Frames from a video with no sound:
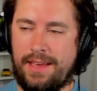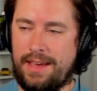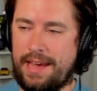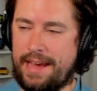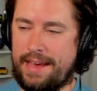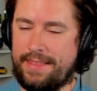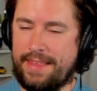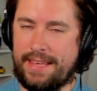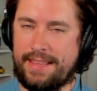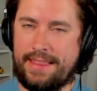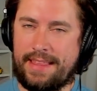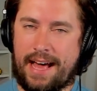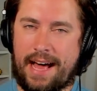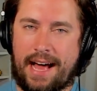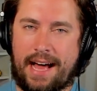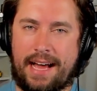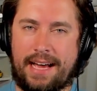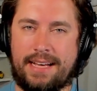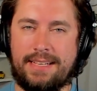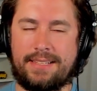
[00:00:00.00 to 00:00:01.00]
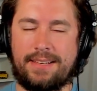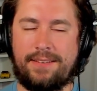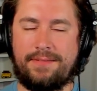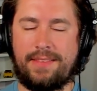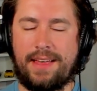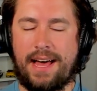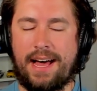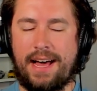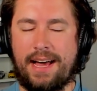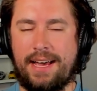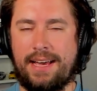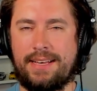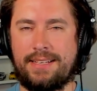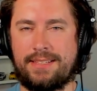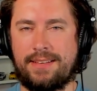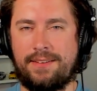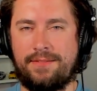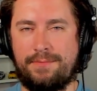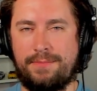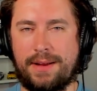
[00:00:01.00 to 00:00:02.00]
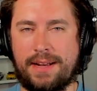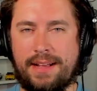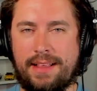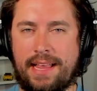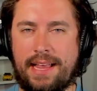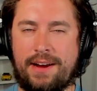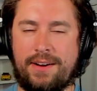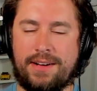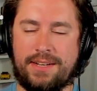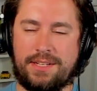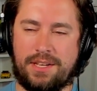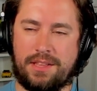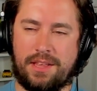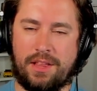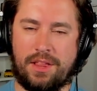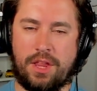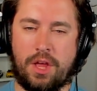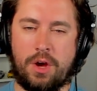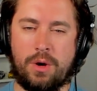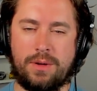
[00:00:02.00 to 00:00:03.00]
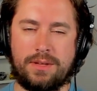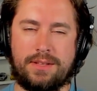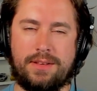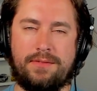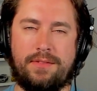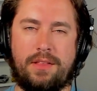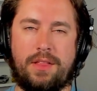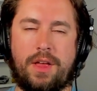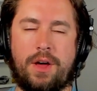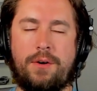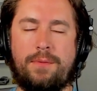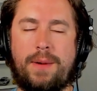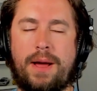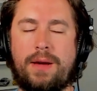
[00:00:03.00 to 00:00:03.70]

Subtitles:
And then the highs of McLaren to the lows of the low.